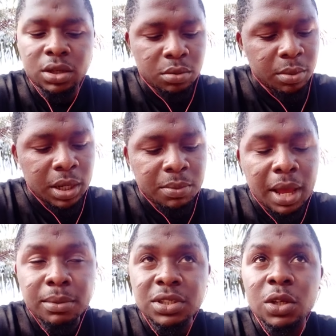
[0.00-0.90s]
You know what the
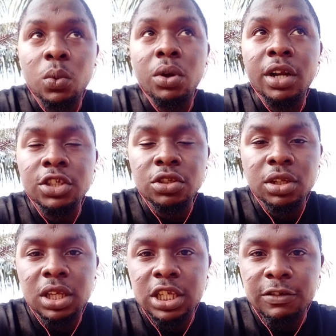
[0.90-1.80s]
Bible says? We wrestle
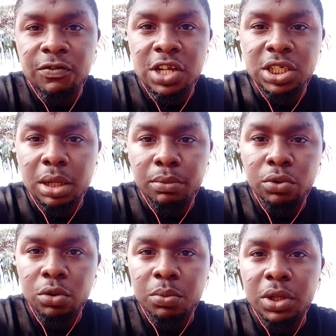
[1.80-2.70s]
not against flesh and
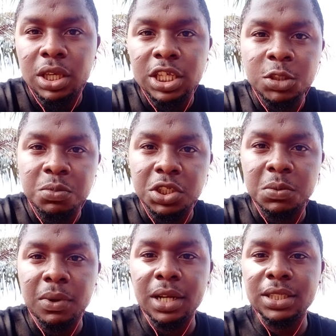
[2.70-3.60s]
blood, but against
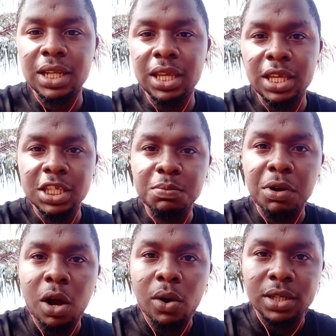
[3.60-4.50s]
principalities and against
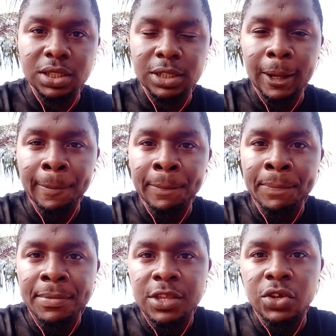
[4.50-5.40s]
powers.
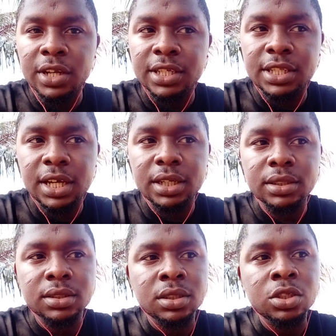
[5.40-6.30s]
You
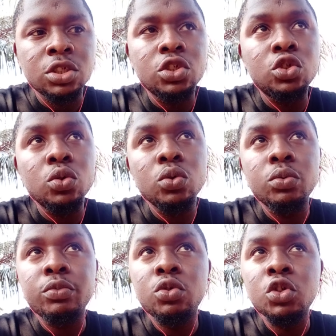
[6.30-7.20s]
understand? So
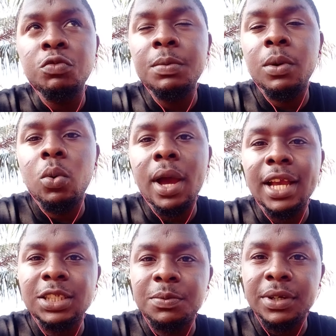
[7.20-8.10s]
those people who are
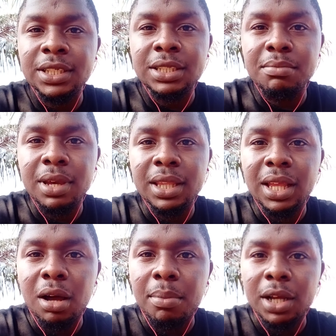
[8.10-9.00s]
experiencing
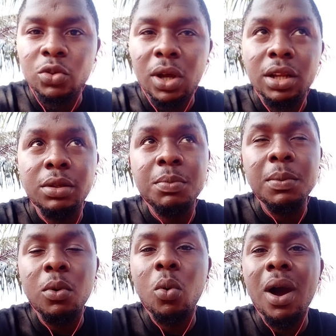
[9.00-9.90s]
mental battle are
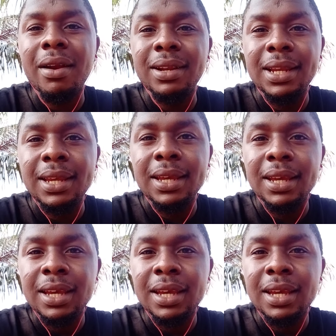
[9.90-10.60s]
people who are really